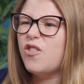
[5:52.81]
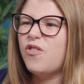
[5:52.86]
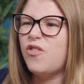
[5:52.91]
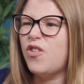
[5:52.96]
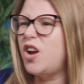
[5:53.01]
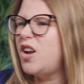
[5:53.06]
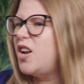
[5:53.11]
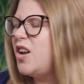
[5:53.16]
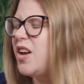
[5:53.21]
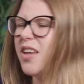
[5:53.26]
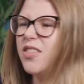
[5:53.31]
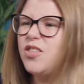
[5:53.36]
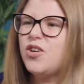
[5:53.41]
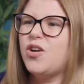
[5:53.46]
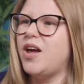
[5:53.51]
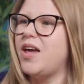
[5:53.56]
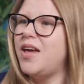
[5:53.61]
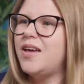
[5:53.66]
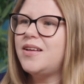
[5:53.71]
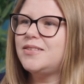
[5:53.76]
afraid to get their
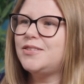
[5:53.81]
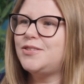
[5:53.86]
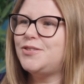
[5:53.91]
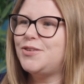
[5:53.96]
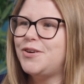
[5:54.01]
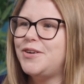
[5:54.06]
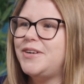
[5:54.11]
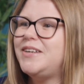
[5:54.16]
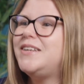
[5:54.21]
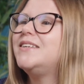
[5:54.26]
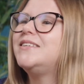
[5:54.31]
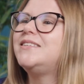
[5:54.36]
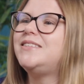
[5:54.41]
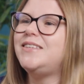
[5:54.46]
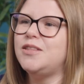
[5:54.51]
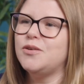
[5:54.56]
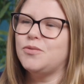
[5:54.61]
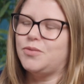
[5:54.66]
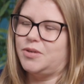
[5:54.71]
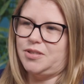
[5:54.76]
hands dirty to
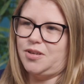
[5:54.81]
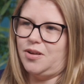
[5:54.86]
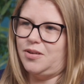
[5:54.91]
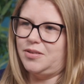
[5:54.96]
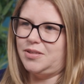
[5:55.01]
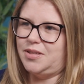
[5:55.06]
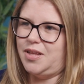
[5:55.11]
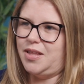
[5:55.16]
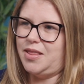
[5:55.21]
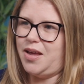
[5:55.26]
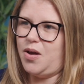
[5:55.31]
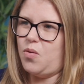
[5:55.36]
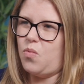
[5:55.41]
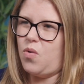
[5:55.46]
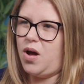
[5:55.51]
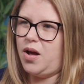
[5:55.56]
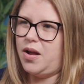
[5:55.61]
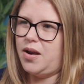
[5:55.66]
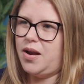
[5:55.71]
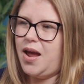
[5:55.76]
see the results that they
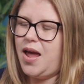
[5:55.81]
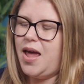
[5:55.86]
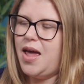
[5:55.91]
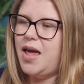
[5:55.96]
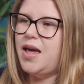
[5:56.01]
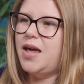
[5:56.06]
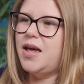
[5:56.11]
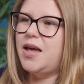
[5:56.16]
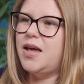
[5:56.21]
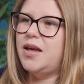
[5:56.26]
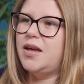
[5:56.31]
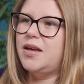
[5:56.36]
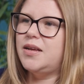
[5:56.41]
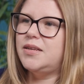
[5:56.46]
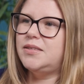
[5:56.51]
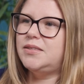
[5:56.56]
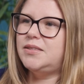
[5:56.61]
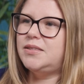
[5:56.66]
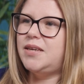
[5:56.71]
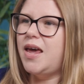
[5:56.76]
want.
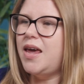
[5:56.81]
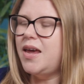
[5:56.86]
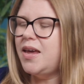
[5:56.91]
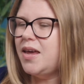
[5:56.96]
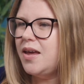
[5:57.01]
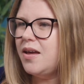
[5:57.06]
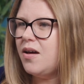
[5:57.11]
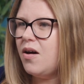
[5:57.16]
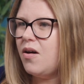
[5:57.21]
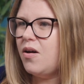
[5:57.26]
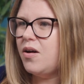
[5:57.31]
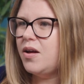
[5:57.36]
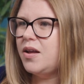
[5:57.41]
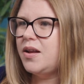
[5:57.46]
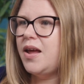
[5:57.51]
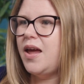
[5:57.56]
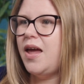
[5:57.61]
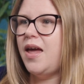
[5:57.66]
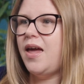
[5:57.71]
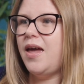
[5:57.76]
Taking
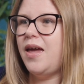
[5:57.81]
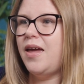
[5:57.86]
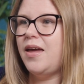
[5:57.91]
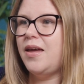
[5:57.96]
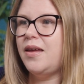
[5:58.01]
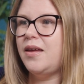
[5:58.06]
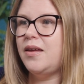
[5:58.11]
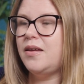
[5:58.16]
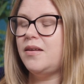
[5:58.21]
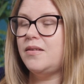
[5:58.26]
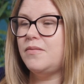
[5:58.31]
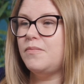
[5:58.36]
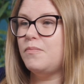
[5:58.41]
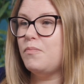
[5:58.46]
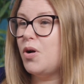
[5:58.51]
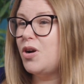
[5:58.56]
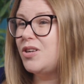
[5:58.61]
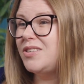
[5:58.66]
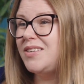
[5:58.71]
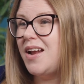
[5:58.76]
on a
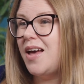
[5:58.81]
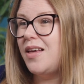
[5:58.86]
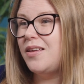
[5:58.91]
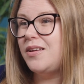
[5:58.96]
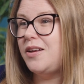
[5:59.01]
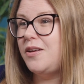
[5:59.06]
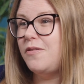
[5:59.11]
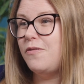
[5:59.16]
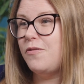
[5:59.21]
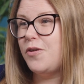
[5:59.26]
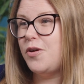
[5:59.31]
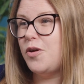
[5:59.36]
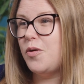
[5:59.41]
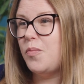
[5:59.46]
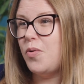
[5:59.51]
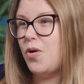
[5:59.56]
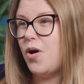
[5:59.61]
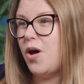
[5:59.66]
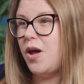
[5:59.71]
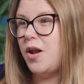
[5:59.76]
personality for your
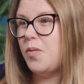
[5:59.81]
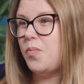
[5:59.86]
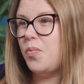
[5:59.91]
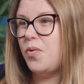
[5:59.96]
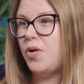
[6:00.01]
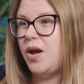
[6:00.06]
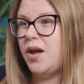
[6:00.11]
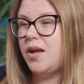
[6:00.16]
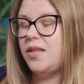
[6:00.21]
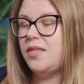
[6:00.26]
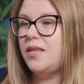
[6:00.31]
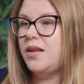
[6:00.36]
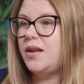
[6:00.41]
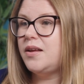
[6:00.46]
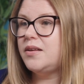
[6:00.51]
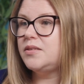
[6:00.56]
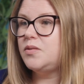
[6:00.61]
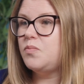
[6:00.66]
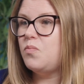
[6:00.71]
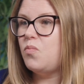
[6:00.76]
product brand that
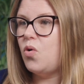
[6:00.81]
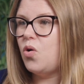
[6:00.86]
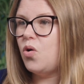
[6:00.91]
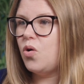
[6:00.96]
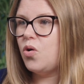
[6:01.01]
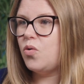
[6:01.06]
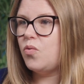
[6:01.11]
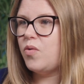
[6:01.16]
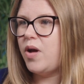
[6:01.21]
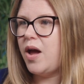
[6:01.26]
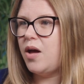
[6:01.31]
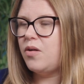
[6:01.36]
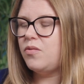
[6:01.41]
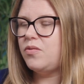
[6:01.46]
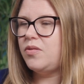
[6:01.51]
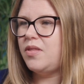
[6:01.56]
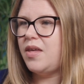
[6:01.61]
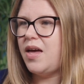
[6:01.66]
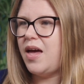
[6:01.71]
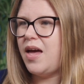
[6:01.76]
is more
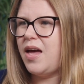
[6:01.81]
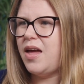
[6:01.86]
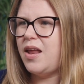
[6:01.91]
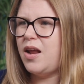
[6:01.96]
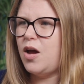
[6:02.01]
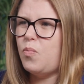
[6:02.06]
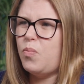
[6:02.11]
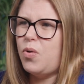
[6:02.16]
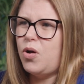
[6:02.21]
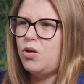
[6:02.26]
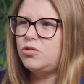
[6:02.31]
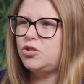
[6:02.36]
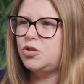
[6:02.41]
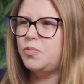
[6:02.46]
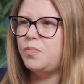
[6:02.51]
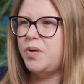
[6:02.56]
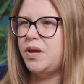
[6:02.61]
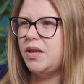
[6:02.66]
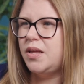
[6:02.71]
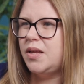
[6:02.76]
around that
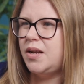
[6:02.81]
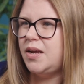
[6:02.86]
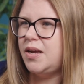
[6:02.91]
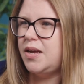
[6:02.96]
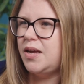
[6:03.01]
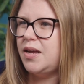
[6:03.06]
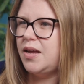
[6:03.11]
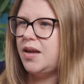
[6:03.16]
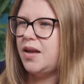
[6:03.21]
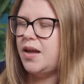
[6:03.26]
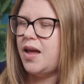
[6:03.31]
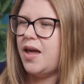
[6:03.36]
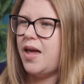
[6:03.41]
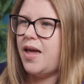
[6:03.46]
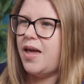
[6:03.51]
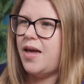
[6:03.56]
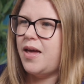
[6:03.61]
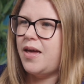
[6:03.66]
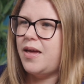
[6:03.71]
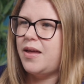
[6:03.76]
approachability
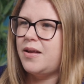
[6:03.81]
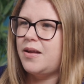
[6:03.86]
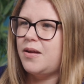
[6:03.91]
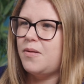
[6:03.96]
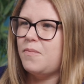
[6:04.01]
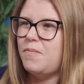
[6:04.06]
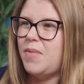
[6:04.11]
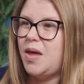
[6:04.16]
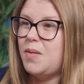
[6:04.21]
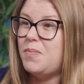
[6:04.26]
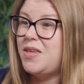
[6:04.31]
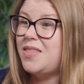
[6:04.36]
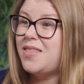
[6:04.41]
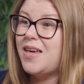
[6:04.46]
and maybe